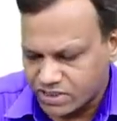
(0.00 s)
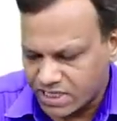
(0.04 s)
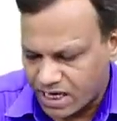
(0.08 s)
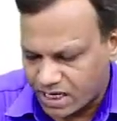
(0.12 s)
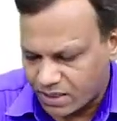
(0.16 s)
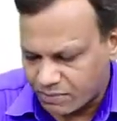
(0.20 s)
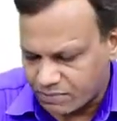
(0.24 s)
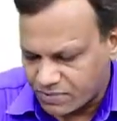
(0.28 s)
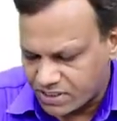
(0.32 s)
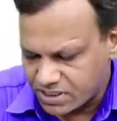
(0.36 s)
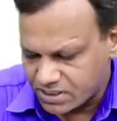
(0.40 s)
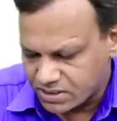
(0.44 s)

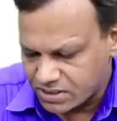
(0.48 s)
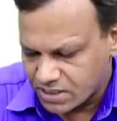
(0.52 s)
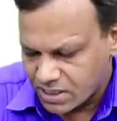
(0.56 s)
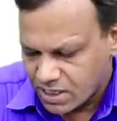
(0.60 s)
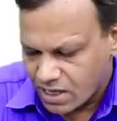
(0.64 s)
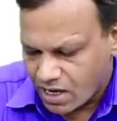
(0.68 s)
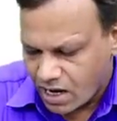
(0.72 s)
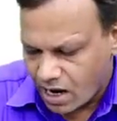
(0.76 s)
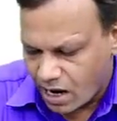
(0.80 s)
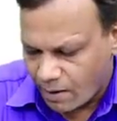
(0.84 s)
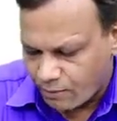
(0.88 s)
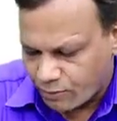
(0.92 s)
That means
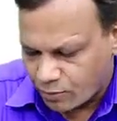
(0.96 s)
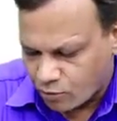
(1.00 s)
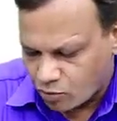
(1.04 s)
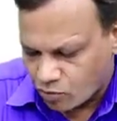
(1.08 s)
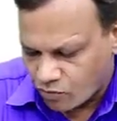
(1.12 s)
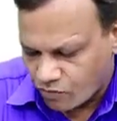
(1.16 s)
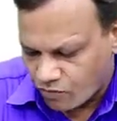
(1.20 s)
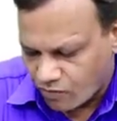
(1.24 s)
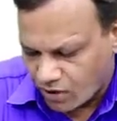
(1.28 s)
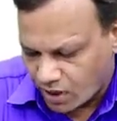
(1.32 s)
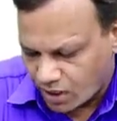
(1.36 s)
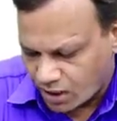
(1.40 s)
up
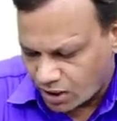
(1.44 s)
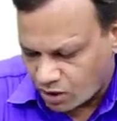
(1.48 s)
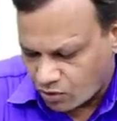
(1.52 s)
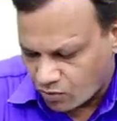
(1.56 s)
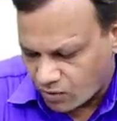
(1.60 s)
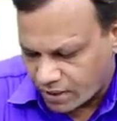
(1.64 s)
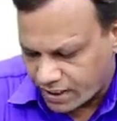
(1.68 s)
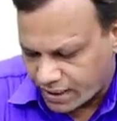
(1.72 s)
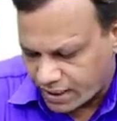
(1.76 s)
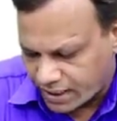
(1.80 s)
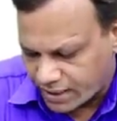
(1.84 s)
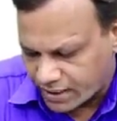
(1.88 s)
to
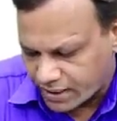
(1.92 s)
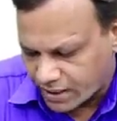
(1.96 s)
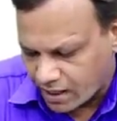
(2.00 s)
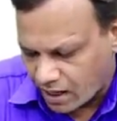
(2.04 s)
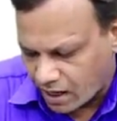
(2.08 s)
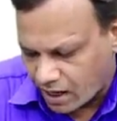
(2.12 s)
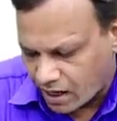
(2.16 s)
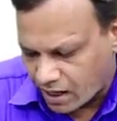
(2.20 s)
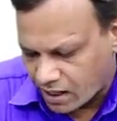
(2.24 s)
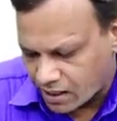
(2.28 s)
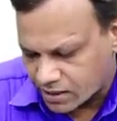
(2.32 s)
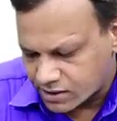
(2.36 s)
120
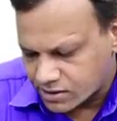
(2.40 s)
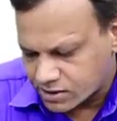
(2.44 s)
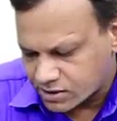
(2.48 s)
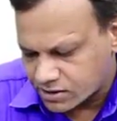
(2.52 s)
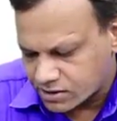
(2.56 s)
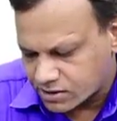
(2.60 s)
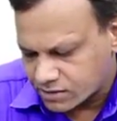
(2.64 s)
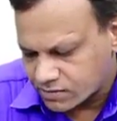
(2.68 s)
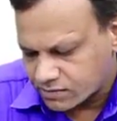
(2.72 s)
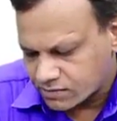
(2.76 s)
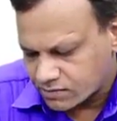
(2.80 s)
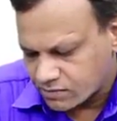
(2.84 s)

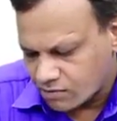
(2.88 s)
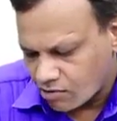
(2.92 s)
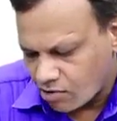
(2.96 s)
hours